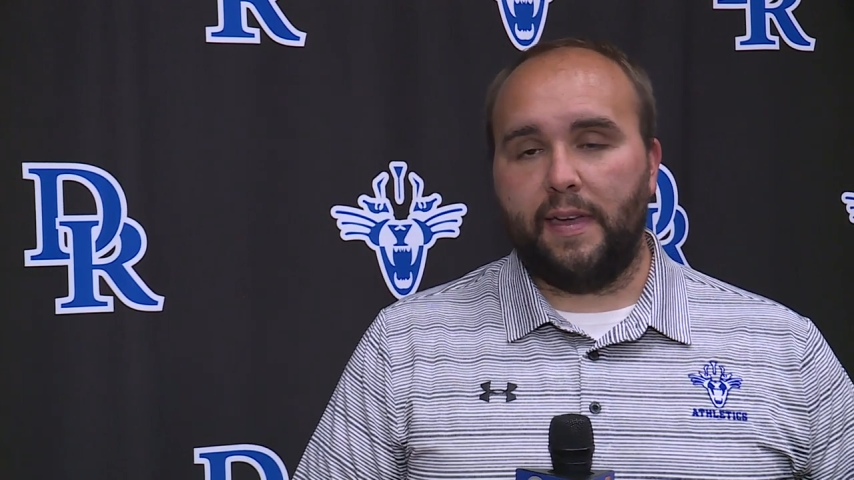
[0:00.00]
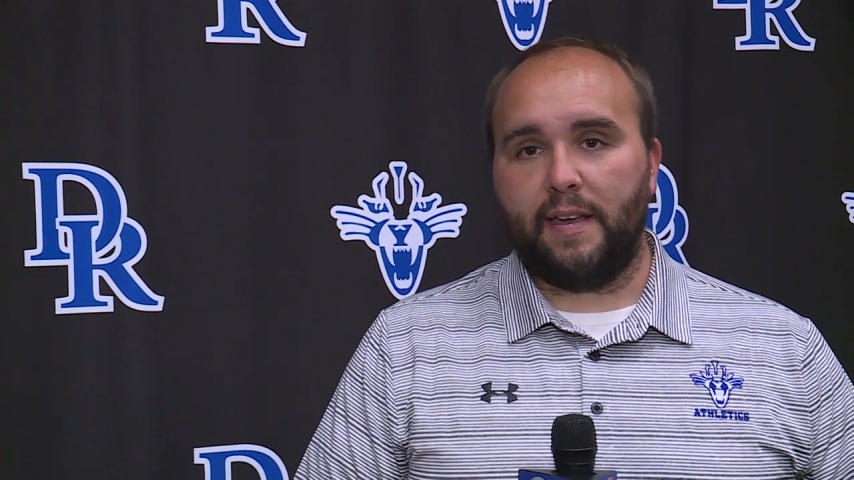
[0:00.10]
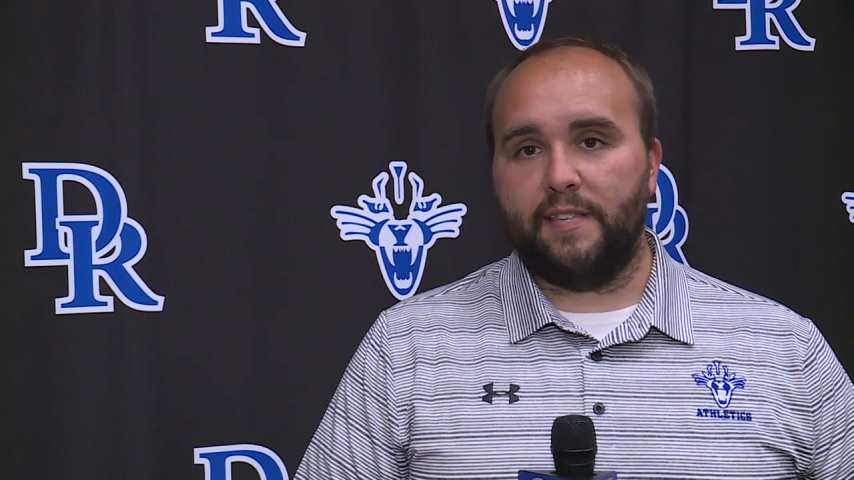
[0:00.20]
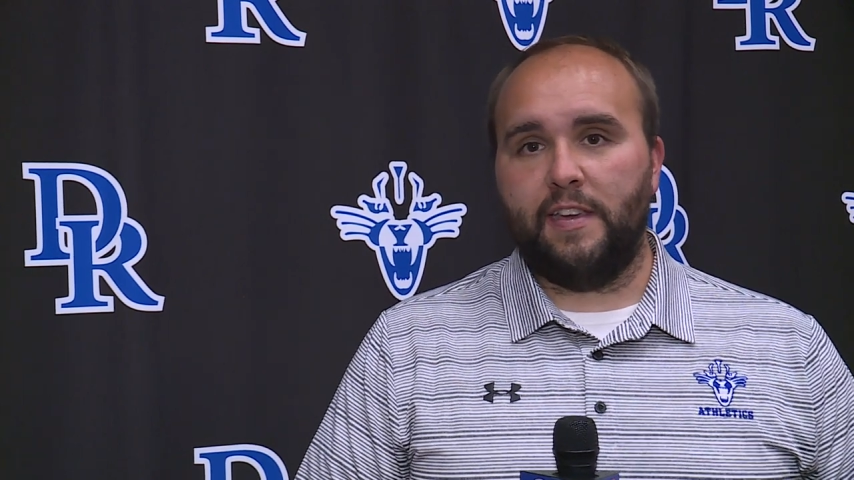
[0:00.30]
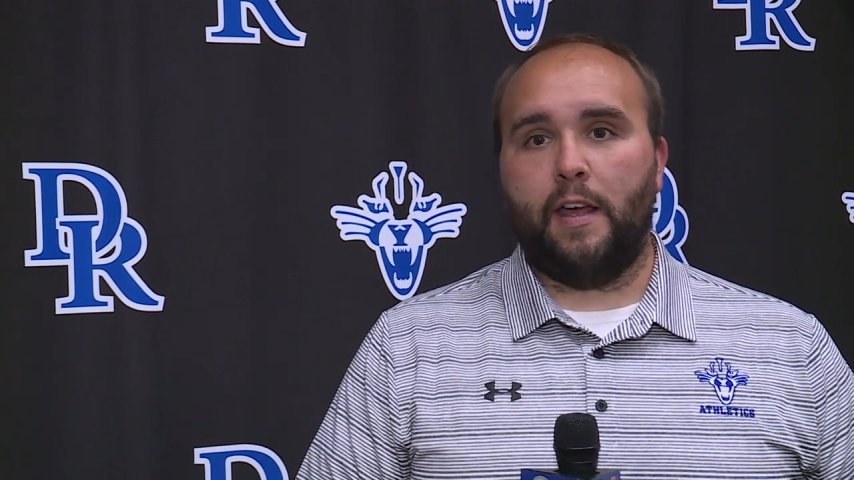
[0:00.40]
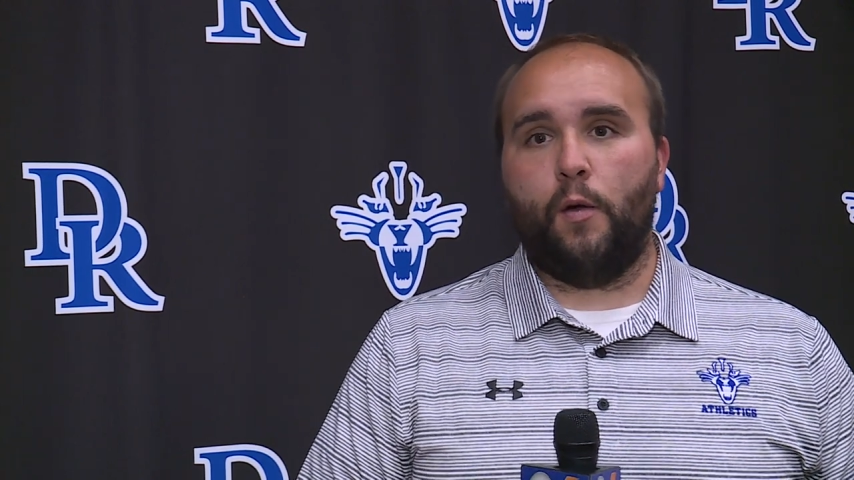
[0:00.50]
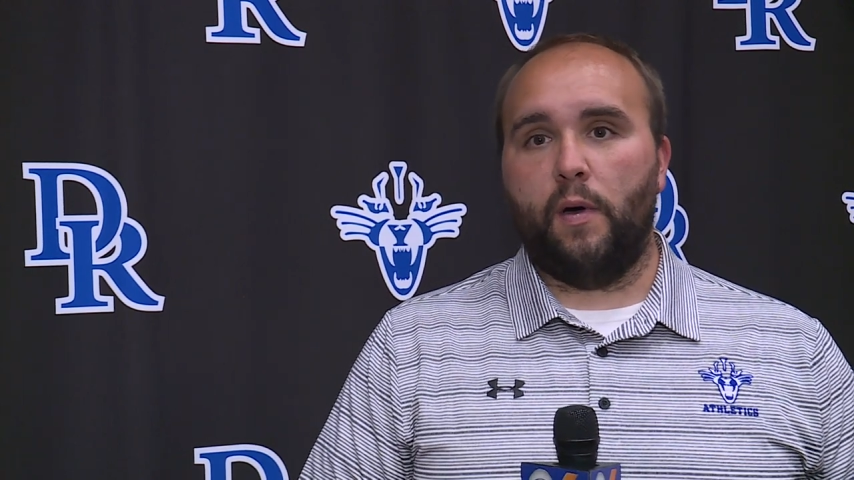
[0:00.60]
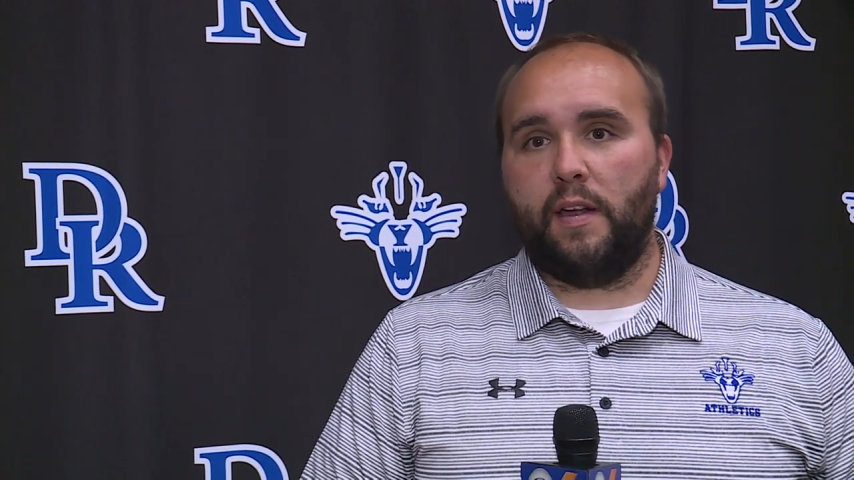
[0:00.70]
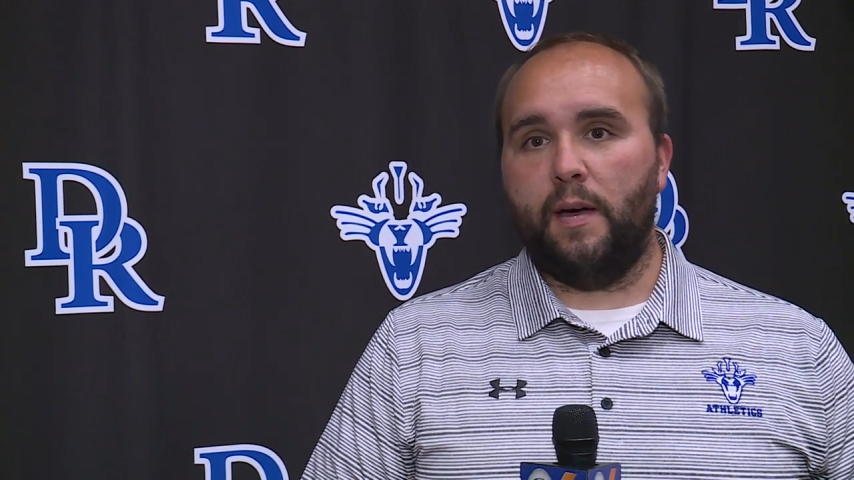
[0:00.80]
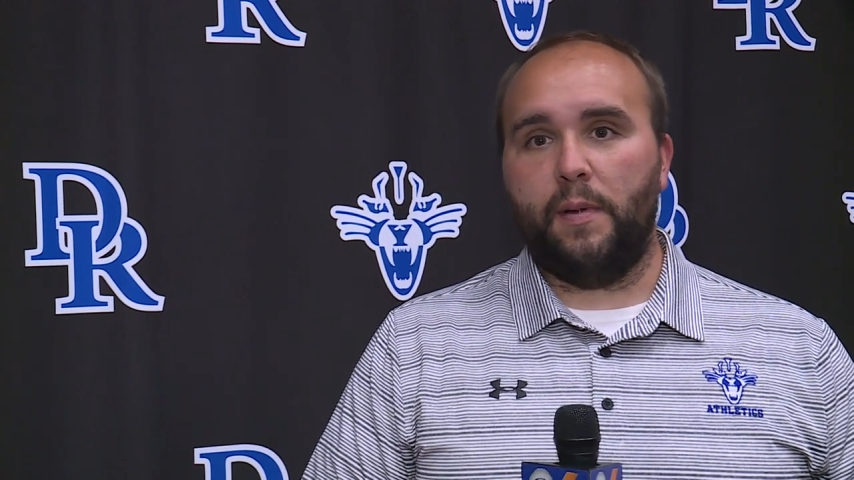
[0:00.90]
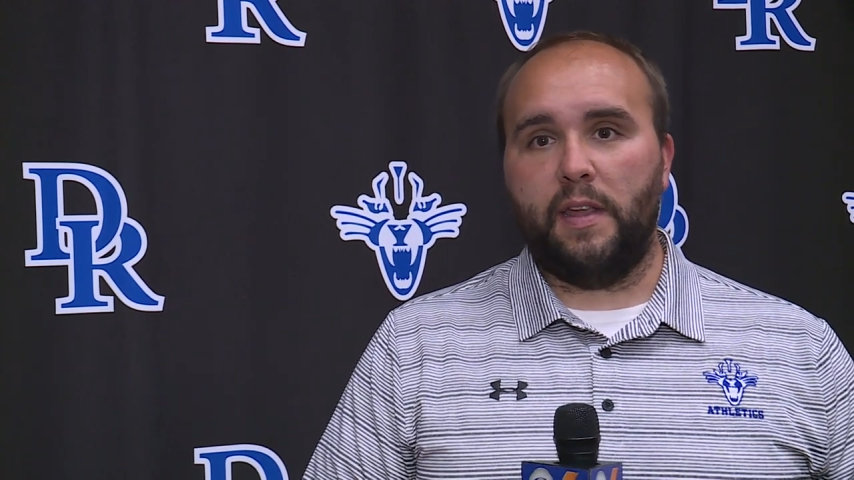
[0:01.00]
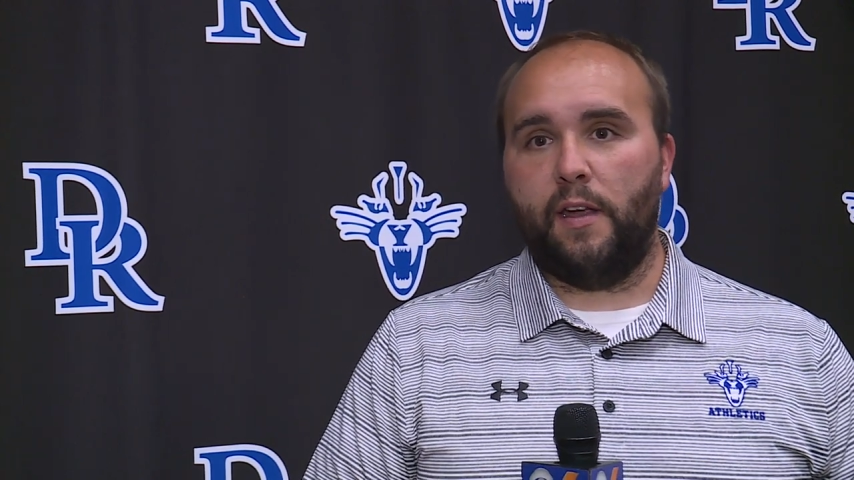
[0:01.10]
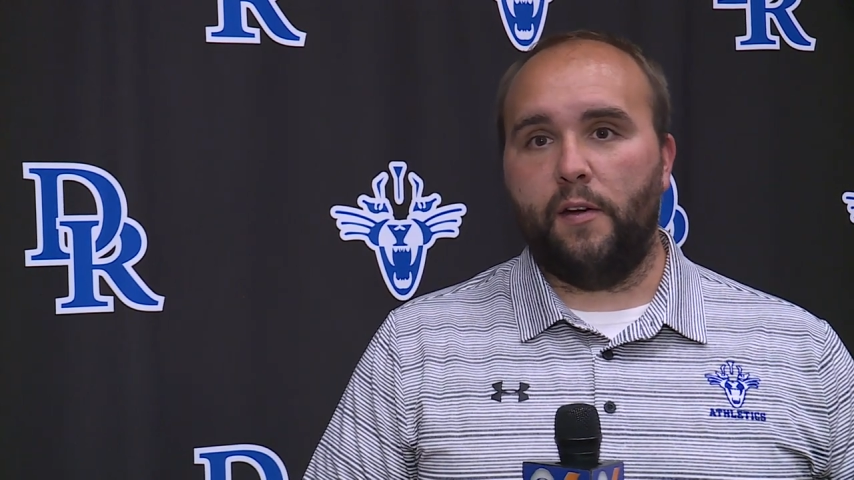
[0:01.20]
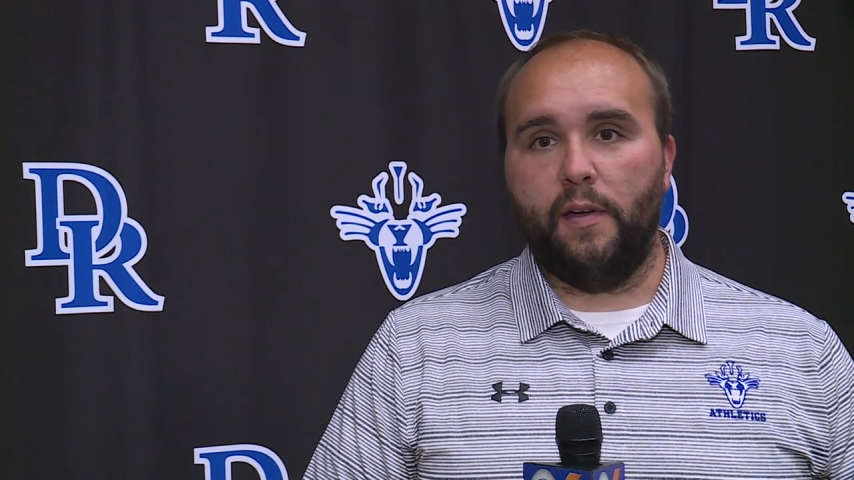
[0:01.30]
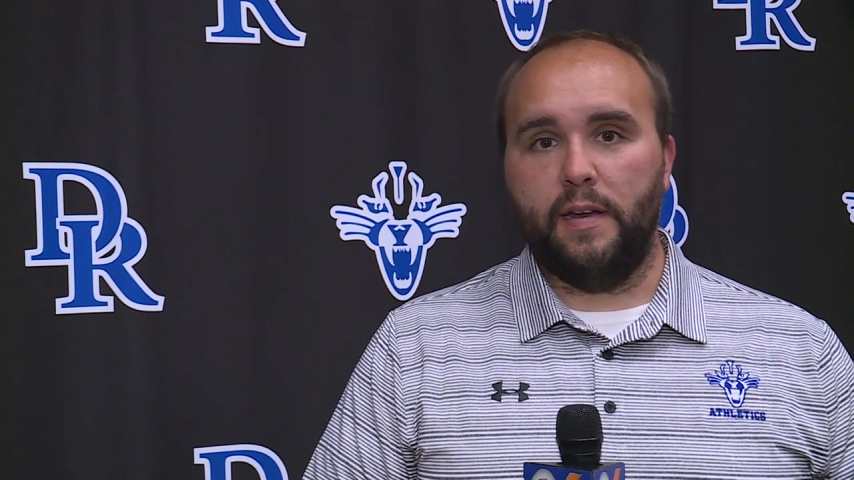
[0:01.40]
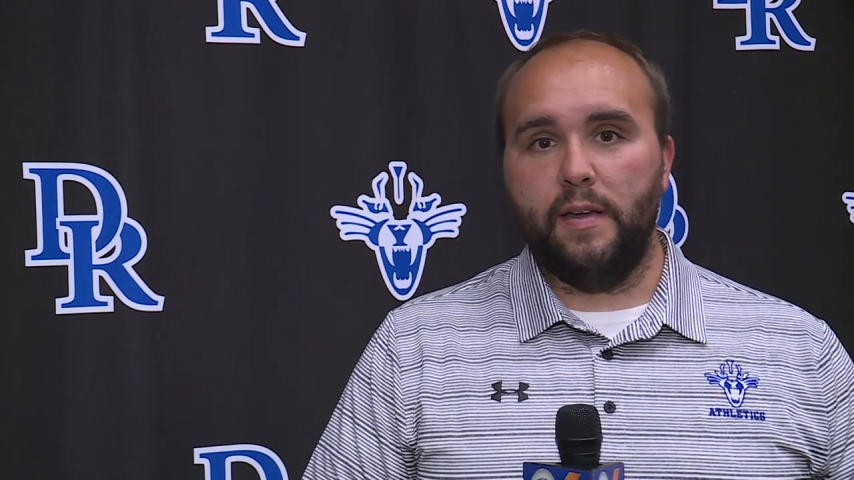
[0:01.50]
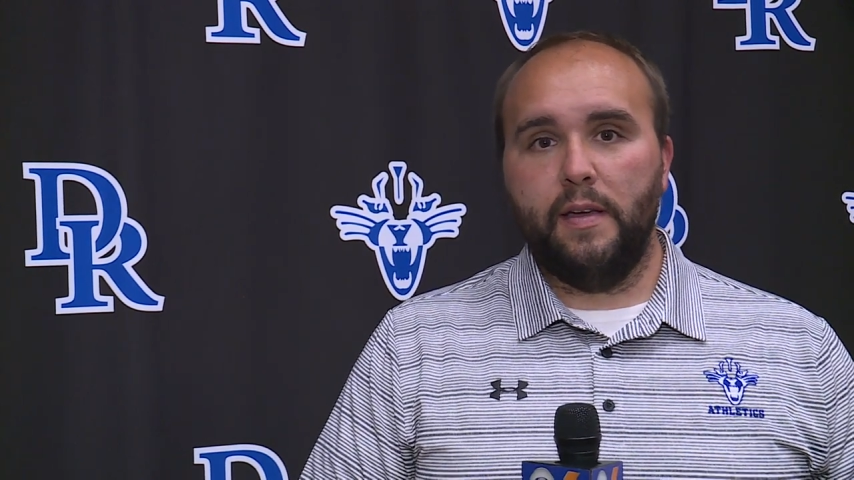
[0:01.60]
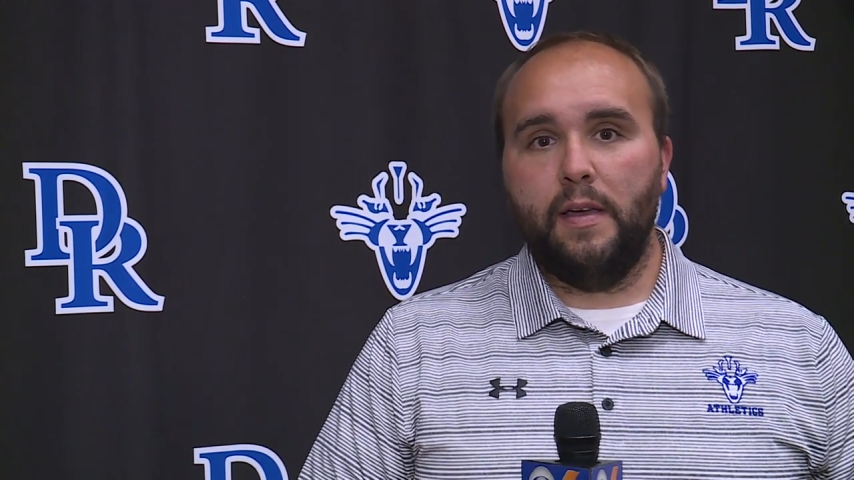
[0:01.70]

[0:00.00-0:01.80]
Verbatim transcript: Like I said, I don't want to come in here and,